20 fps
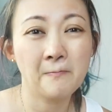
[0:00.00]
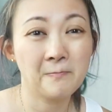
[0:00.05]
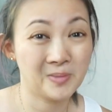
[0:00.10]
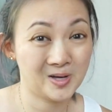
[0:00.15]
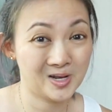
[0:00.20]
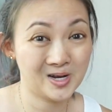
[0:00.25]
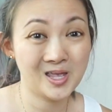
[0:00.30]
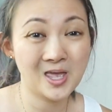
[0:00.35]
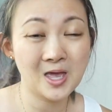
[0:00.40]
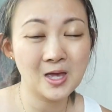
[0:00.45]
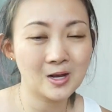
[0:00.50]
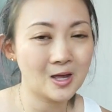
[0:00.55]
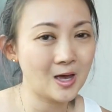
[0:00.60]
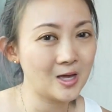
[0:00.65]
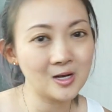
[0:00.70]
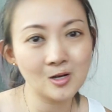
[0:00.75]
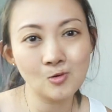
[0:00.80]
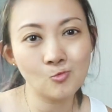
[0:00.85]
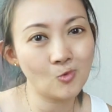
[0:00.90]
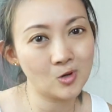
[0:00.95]
But again,
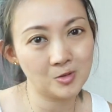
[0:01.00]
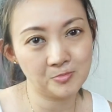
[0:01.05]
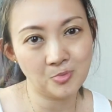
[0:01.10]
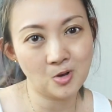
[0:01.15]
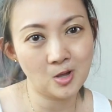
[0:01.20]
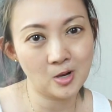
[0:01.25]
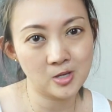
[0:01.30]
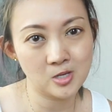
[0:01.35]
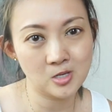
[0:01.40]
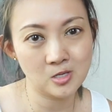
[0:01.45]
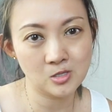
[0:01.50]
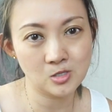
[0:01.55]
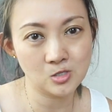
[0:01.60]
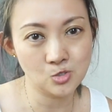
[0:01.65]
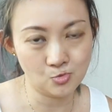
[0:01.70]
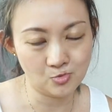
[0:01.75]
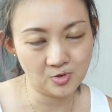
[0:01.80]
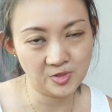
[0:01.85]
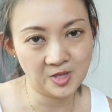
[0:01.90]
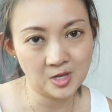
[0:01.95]
I didn't want
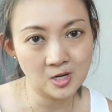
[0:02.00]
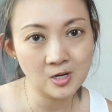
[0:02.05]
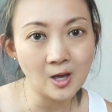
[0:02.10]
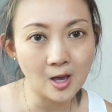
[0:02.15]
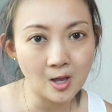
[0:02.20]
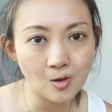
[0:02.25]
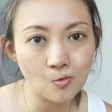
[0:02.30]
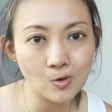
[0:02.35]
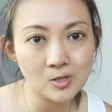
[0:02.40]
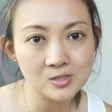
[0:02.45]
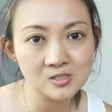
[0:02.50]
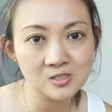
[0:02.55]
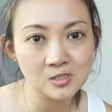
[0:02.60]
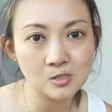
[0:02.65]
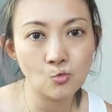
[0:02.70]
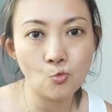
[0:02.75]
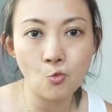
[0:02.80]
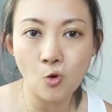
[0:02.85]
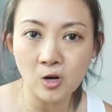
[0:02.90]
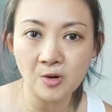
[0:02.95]
polyurethane. I
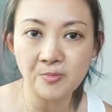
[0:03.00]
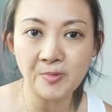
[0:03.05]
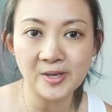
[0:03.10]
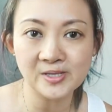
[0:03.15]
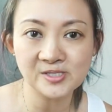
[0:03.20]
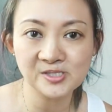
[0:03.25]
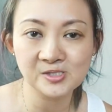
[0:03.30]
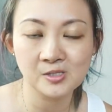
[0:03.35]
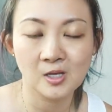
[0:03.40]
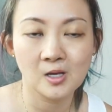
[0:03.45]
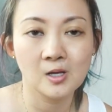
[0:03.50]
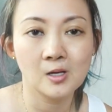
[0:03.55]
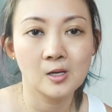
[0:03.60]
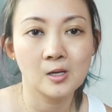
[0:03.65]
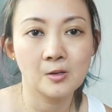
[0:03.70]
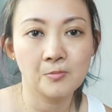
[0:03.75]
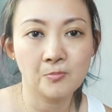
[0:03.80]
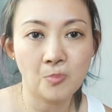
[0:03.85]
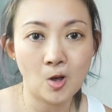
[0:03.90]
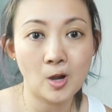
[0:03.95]
wanted water-based
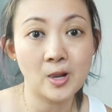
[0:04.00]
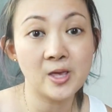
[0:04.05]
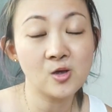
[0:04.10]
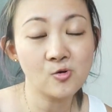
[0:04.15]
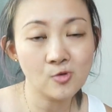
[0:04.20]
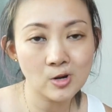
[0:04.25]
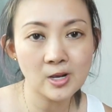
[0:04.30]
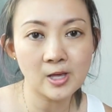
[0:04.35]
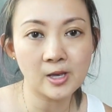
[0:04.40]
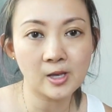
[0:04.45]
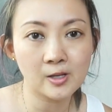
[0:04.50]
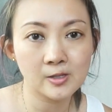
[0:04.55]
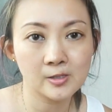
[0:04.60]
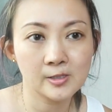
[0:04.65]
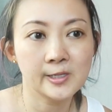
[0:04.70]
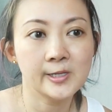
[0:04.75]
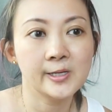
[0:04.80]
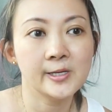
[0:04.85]
polyacrylic.